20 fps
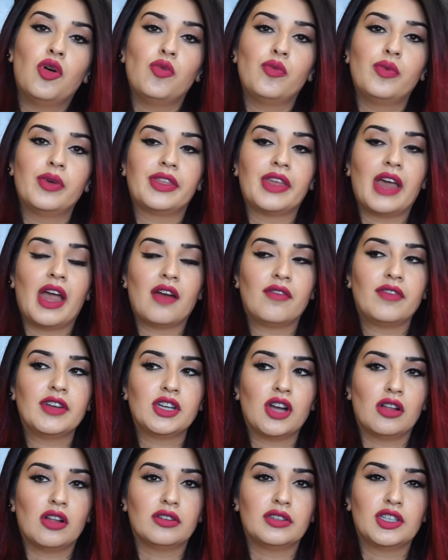With every
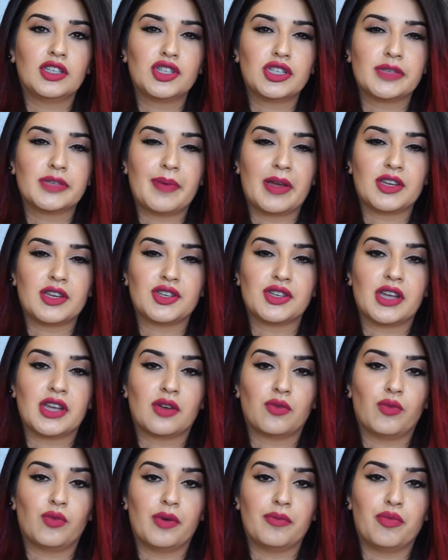dollar that you spend, you
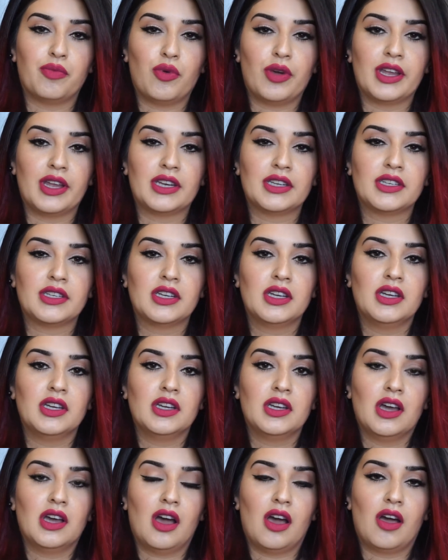get 1 point
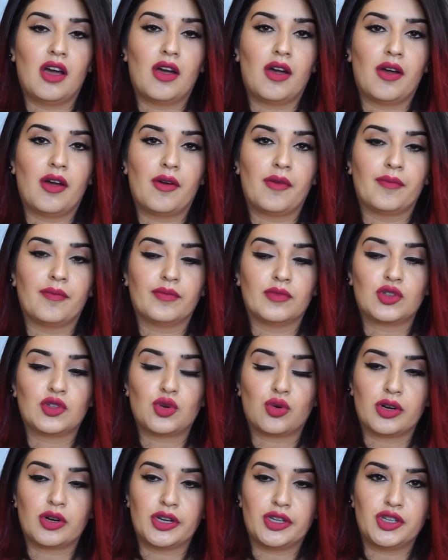
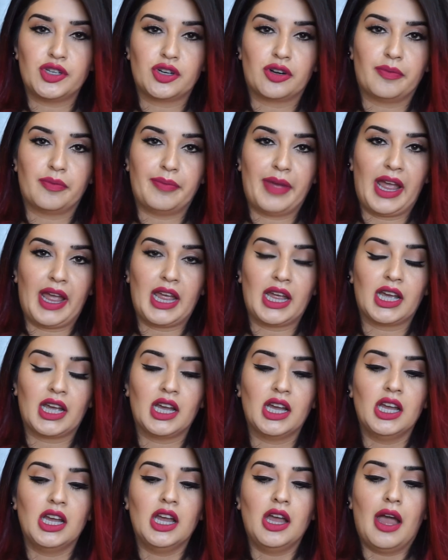towards your bank,
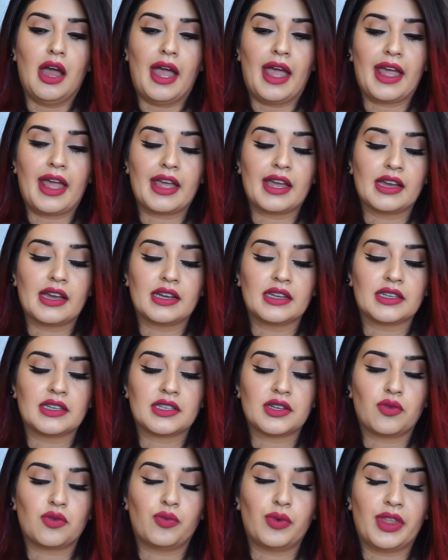and
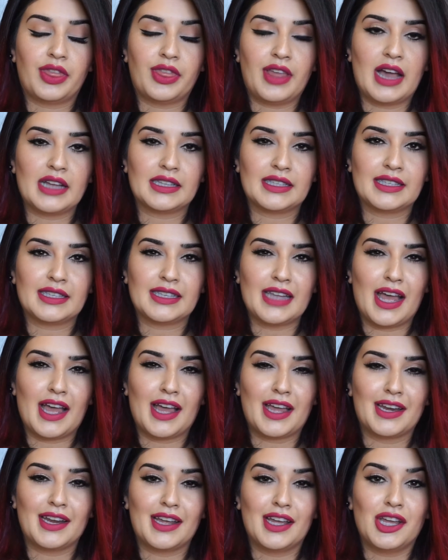with that
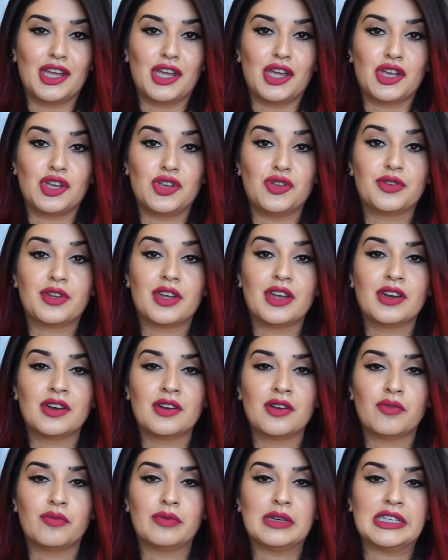said, you
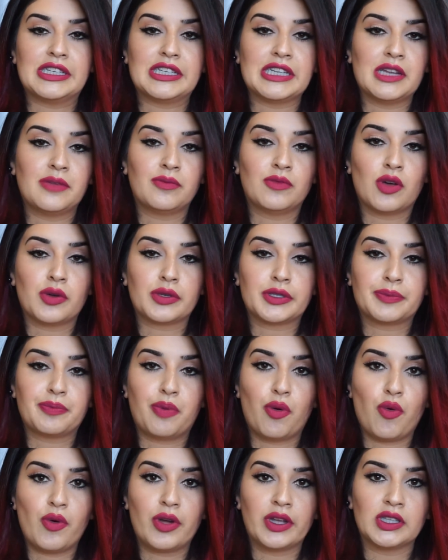can redeem those
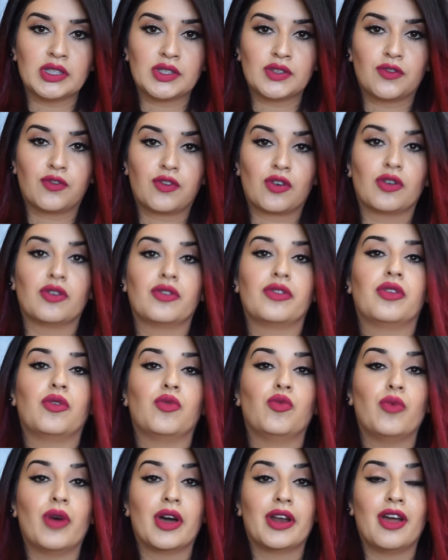points for the
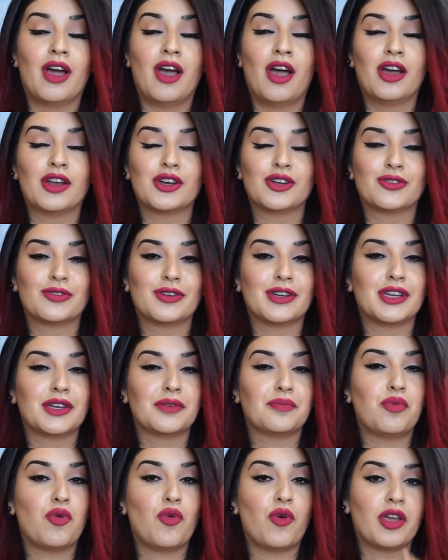100
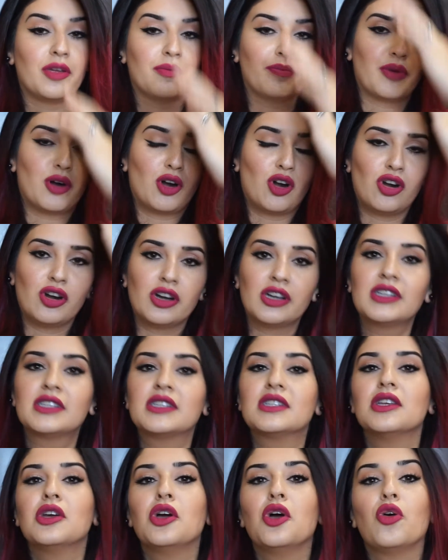point
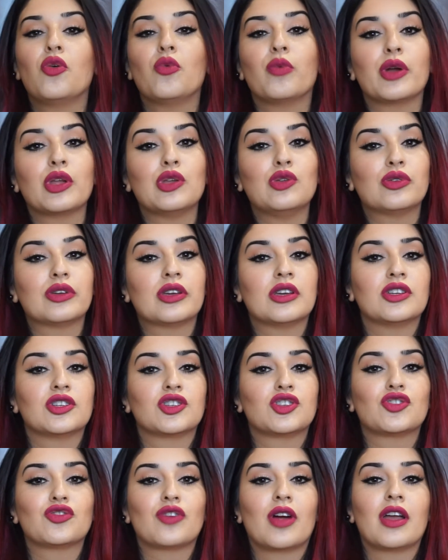perks, where you can
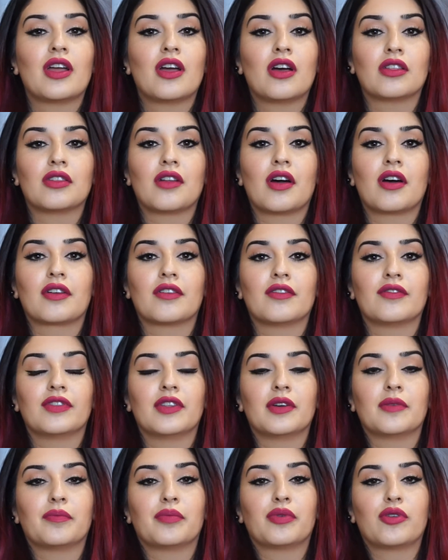try a lot of
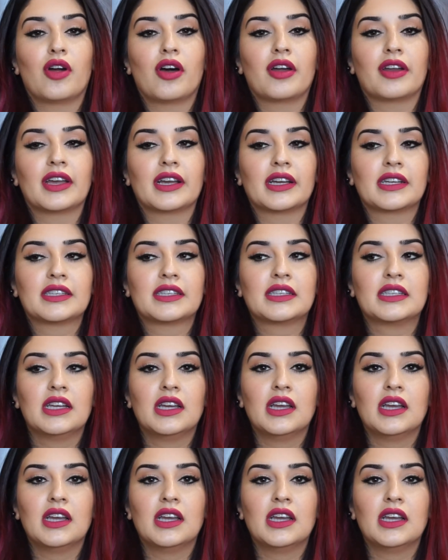the products